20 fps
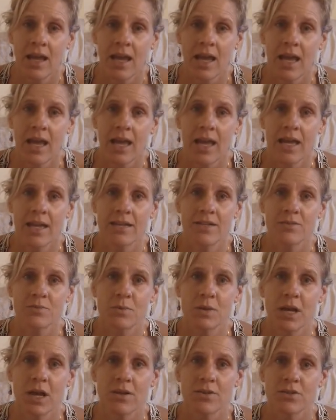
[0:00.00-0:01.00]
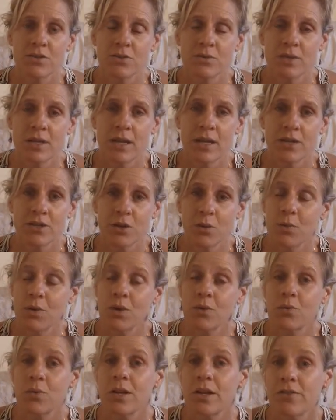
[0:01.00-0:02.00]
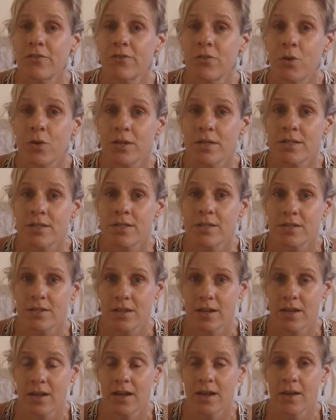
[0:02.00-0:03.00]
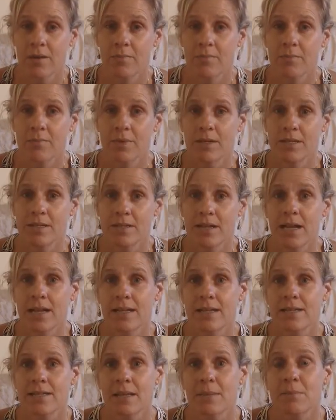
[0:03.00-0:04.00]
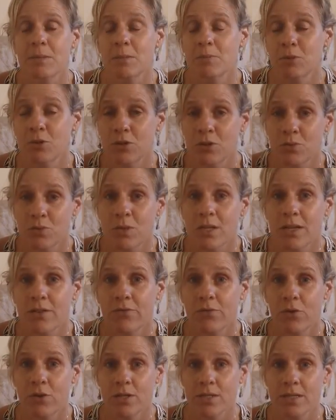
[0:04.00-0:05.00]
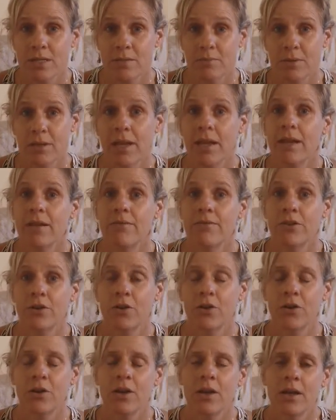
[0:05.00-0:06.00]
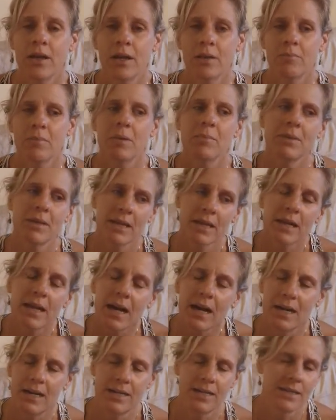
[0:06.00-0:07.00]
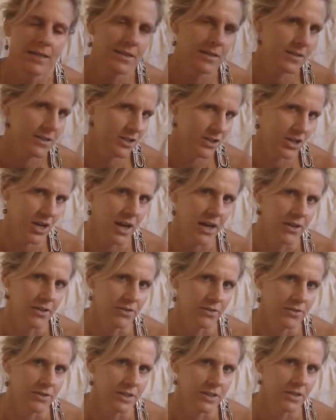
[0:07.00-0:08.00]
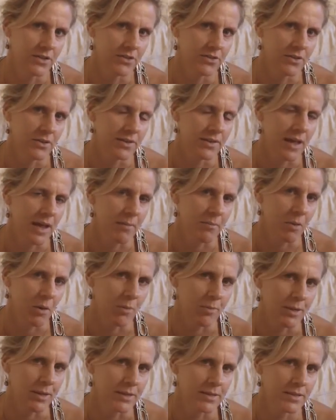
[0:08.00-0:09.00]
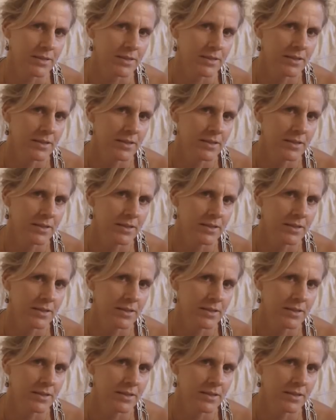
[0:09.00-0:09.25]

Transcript: And we also don't want to reinforce, it's not acceptable to reinforce the behavior by being kind to the child either in that moment.